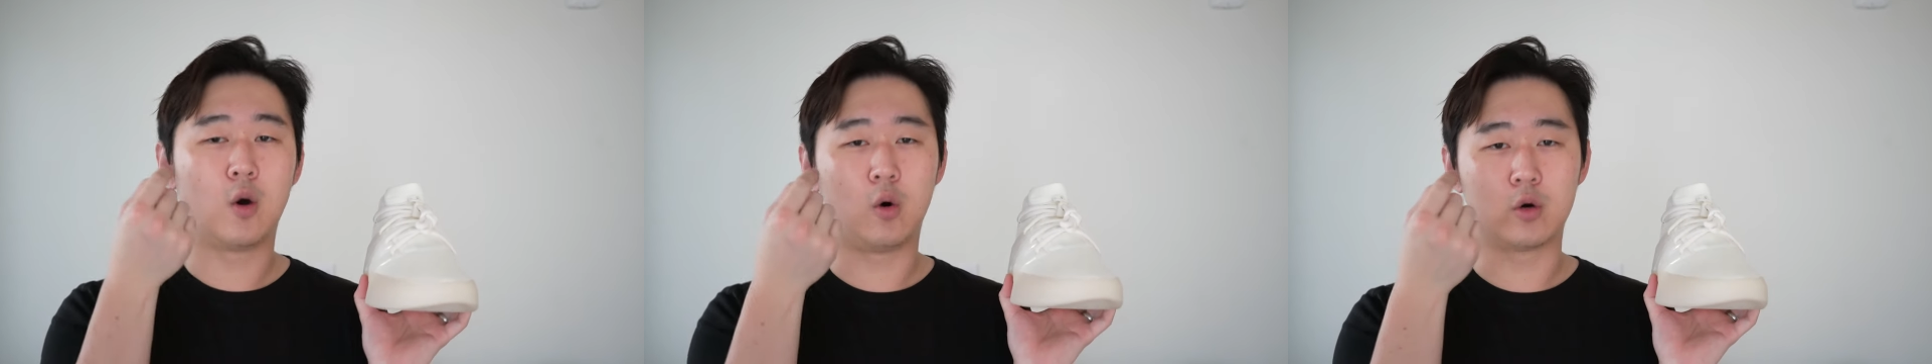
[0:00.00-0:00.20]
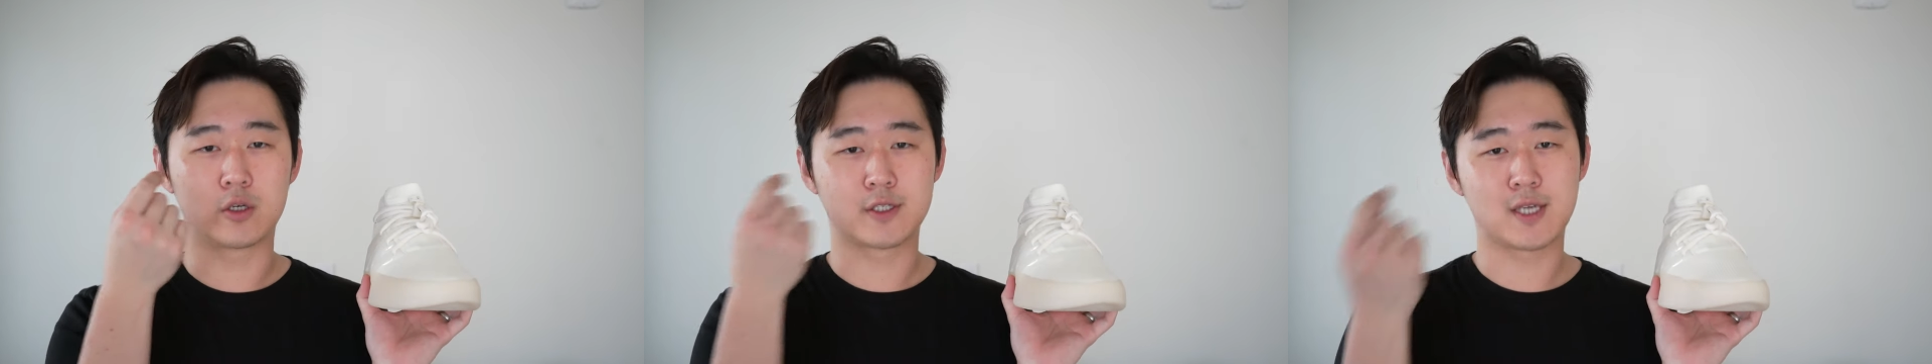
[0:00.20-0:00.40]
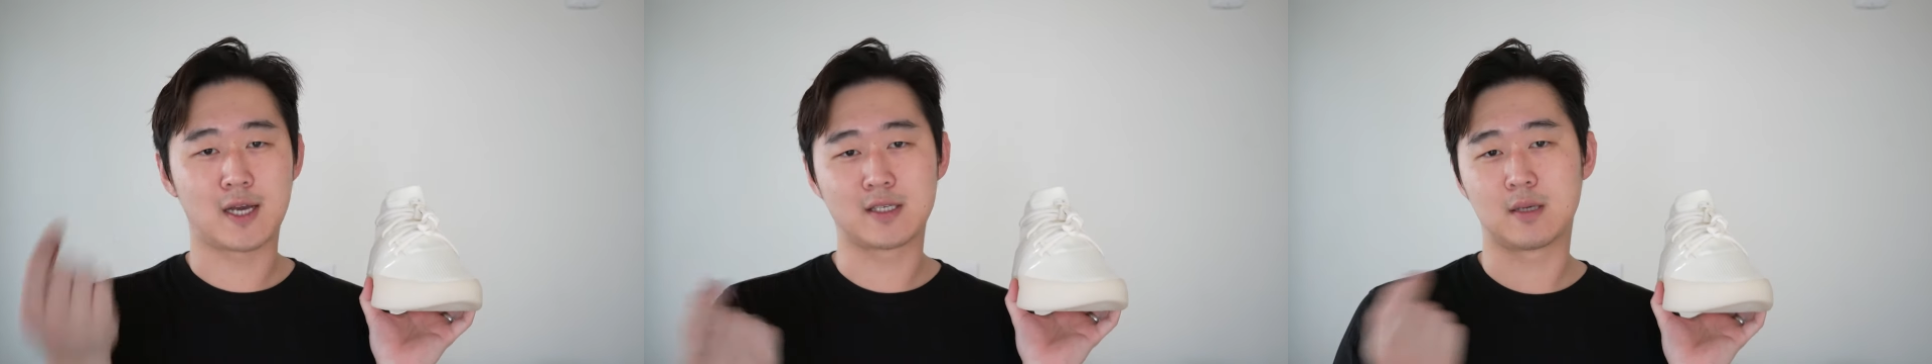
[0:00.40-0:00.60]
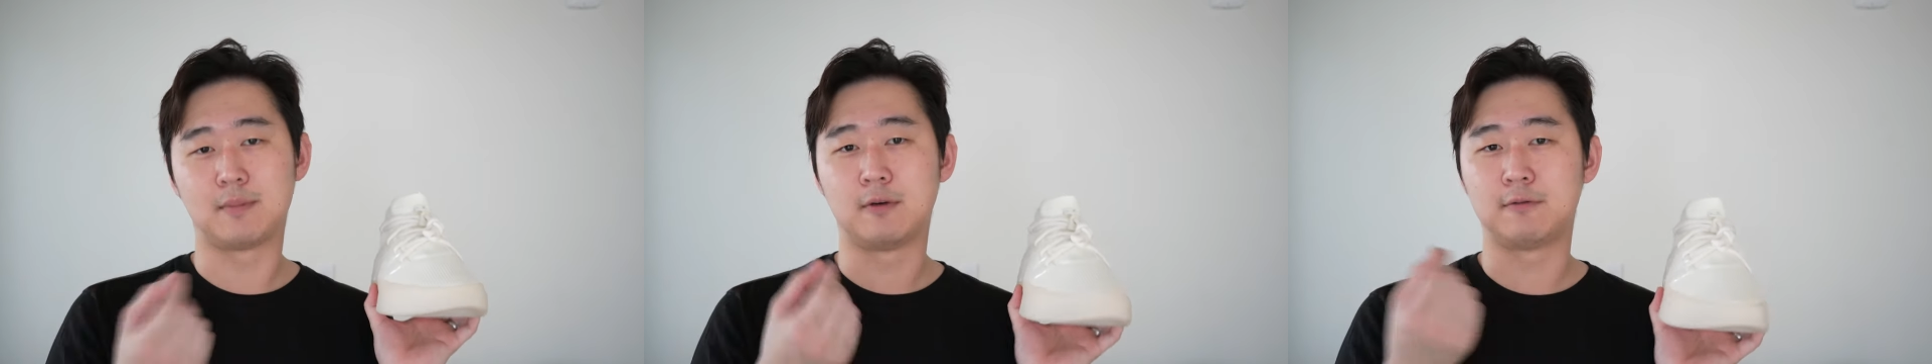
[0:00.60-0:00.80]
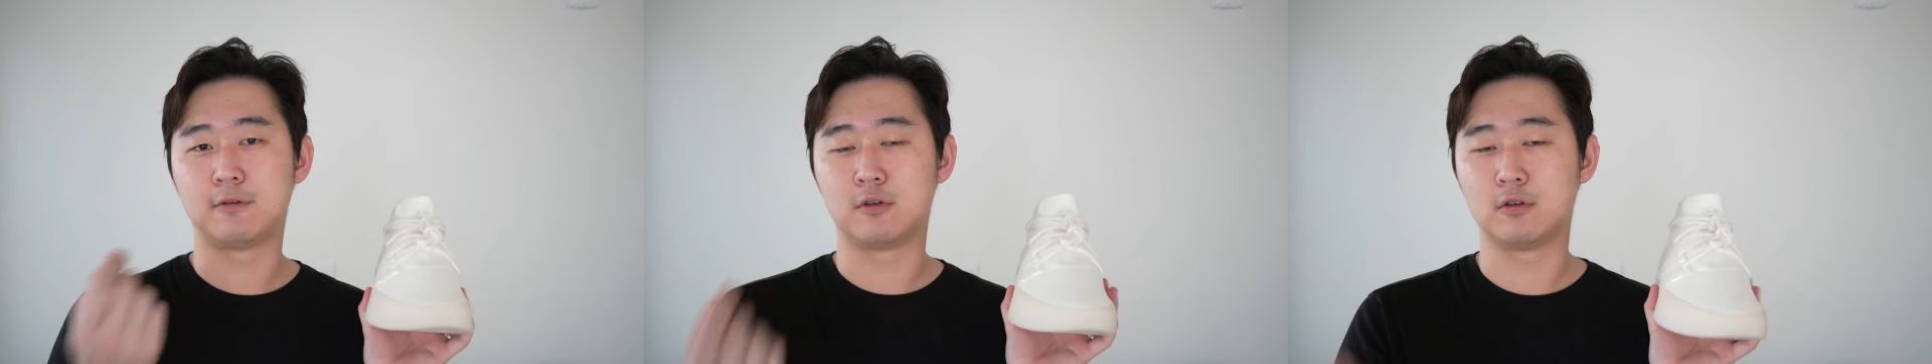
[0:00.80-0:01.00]
or size up
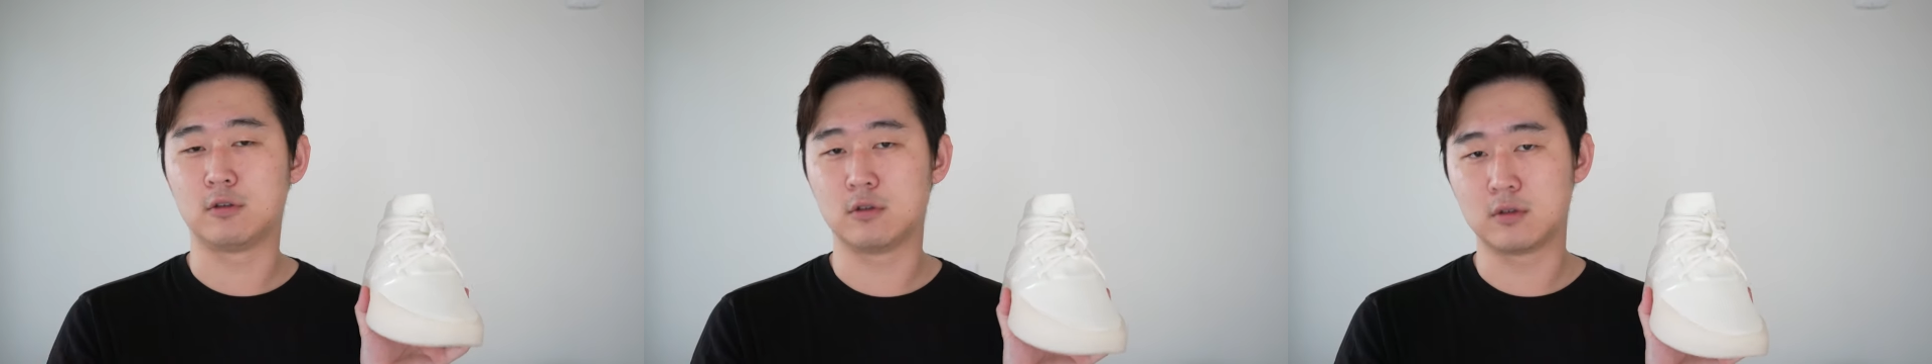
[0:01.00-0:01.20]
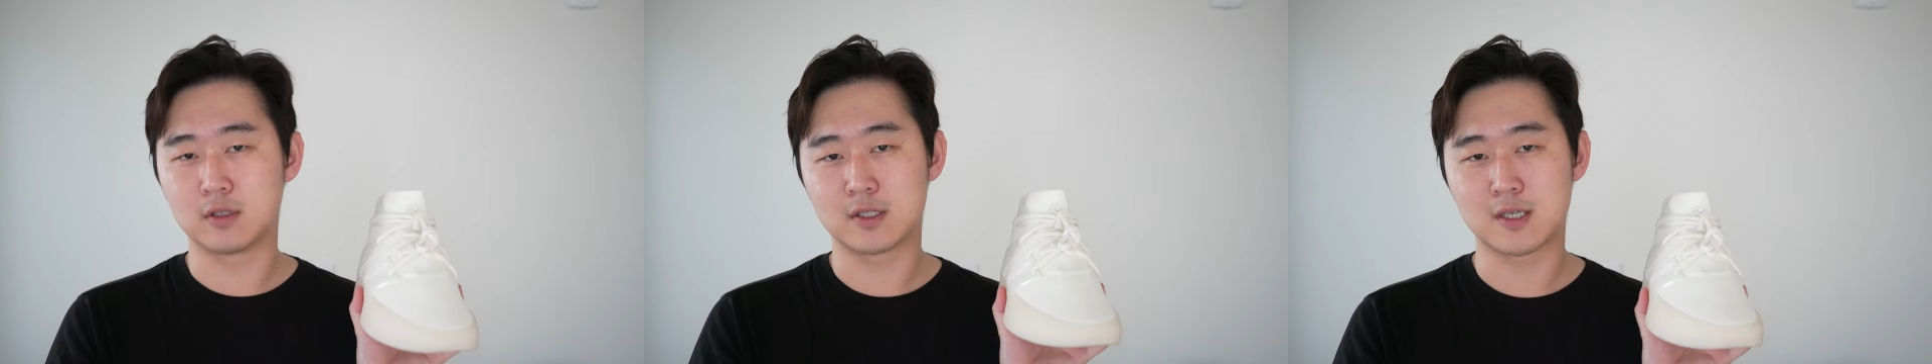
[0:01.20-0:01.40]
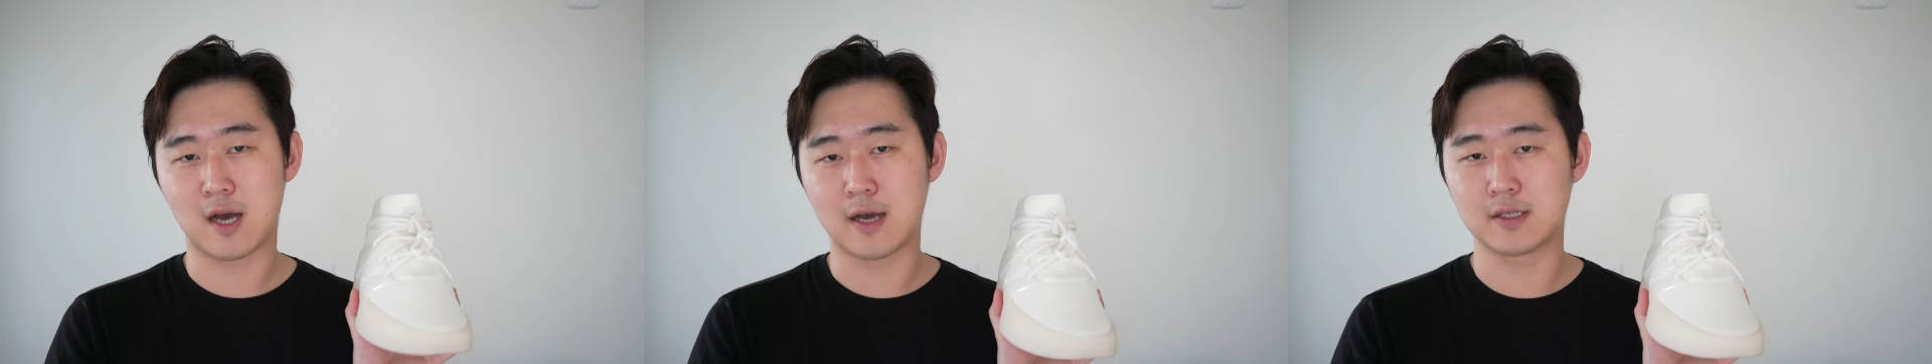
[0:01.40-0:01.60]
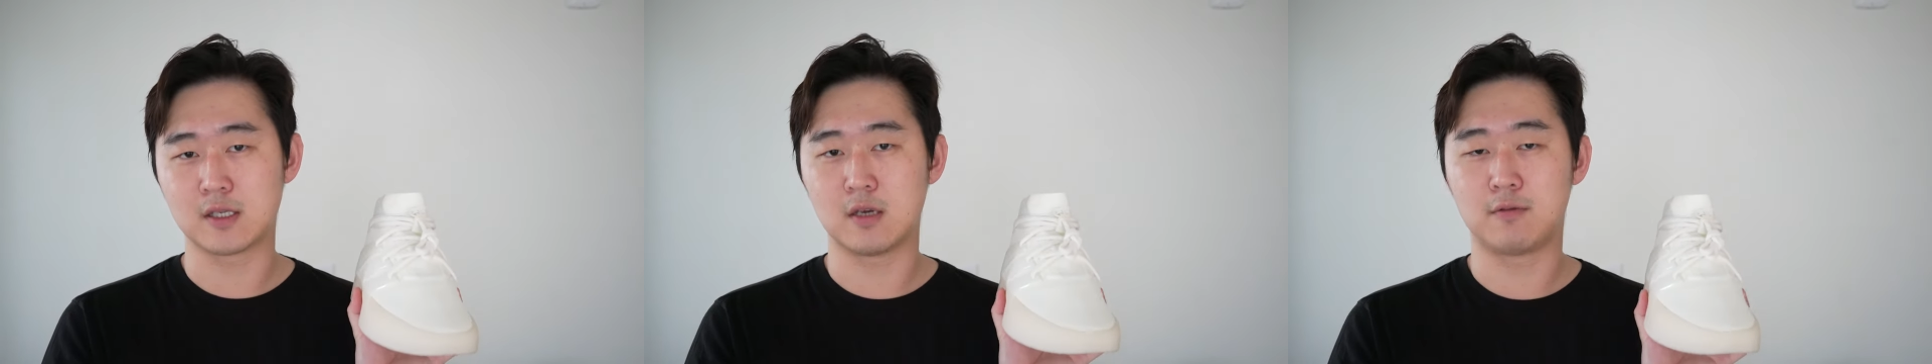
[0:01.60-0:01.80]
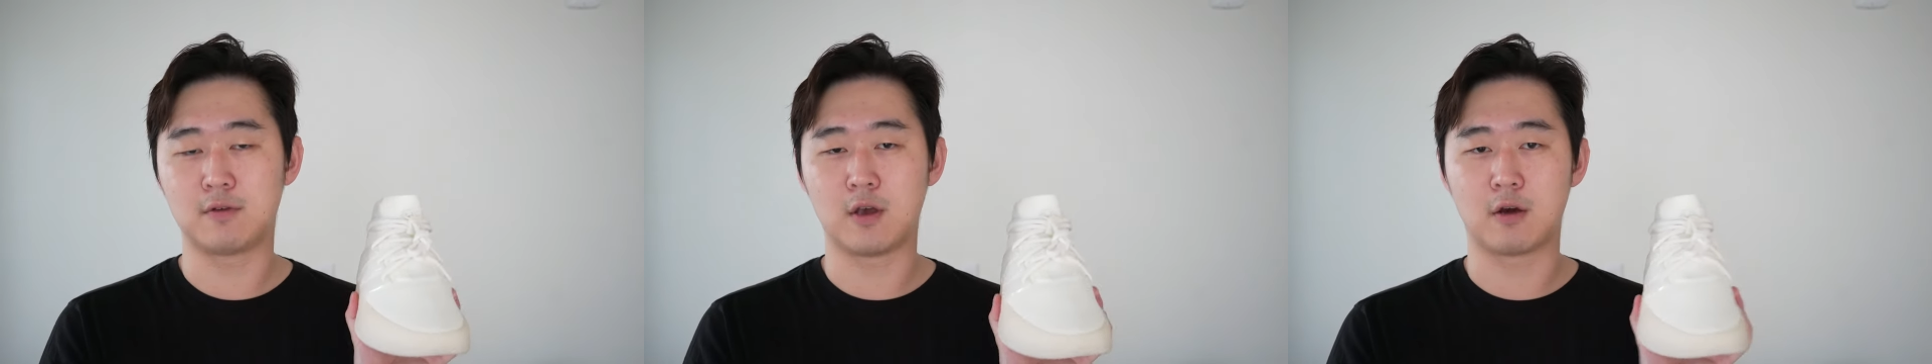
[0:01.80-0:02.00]
a full size
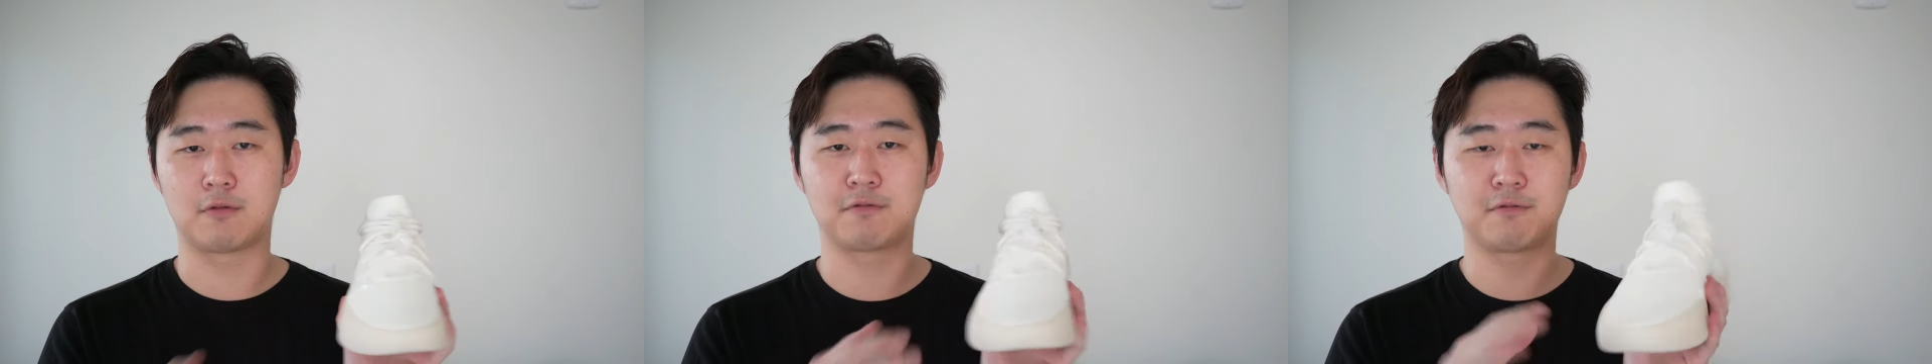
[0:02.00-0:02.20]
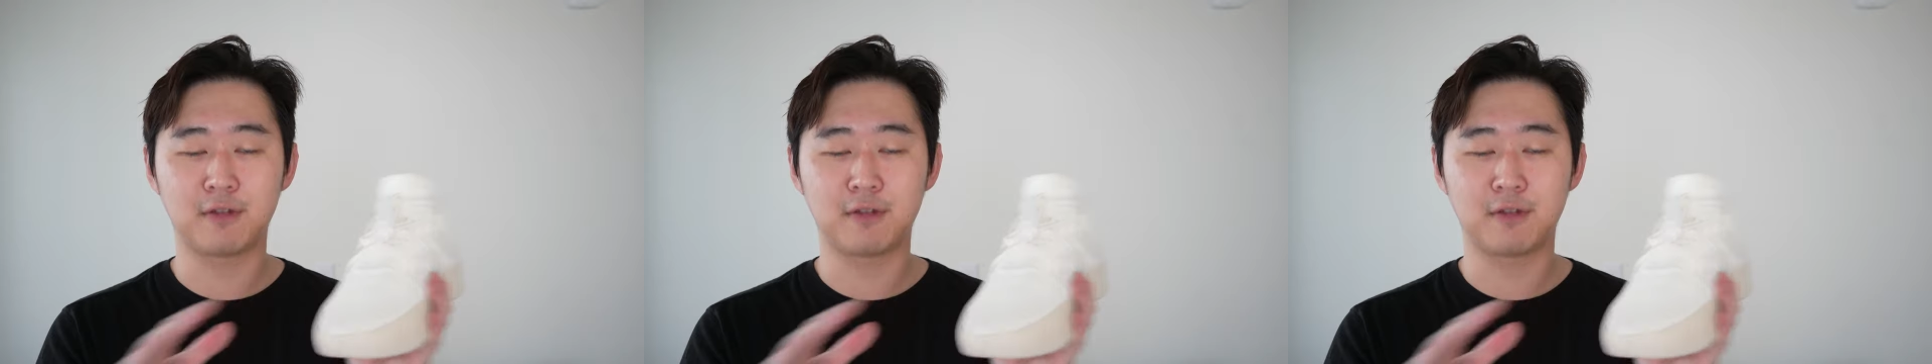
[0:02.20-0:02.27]
if you have